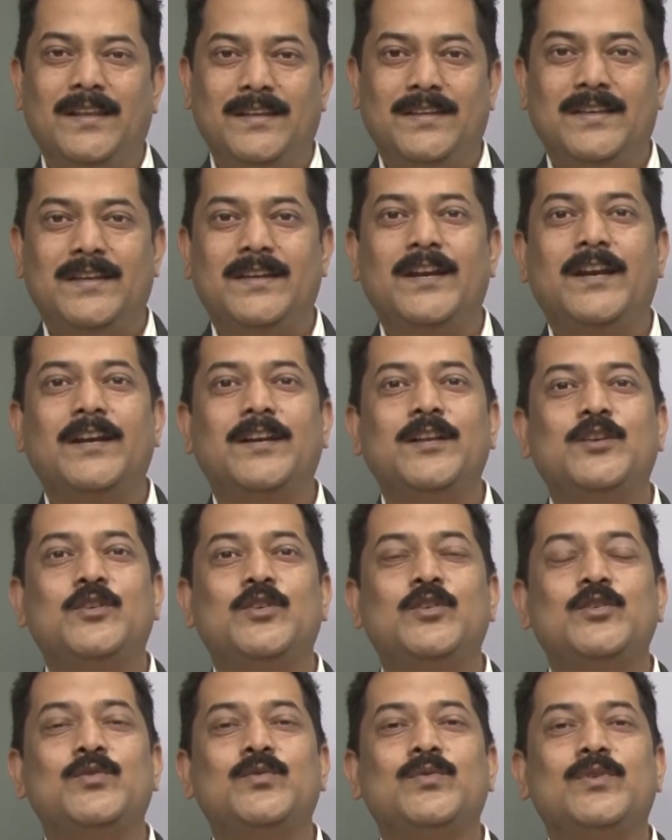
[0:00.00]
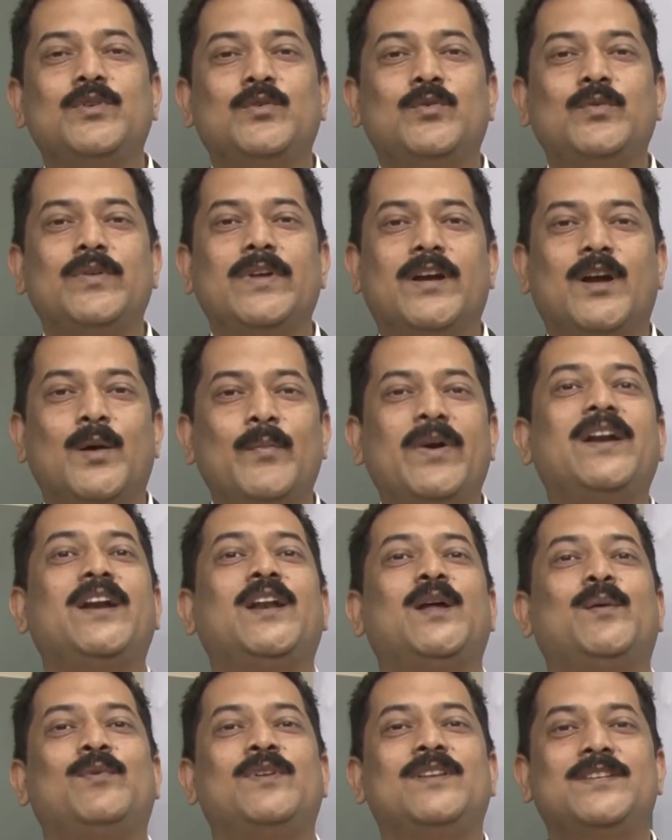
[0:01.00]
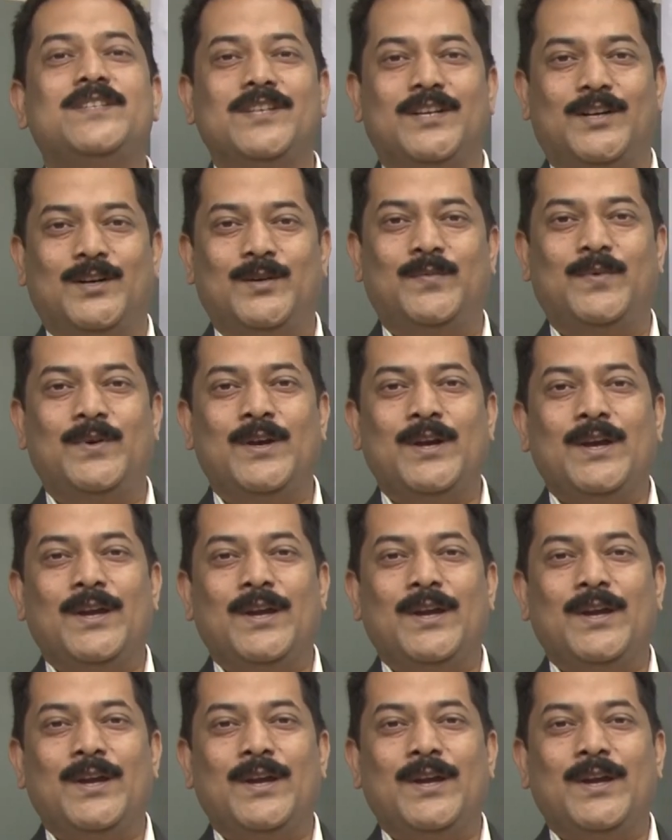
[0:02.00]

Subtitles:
This is a great institute doing a commendable job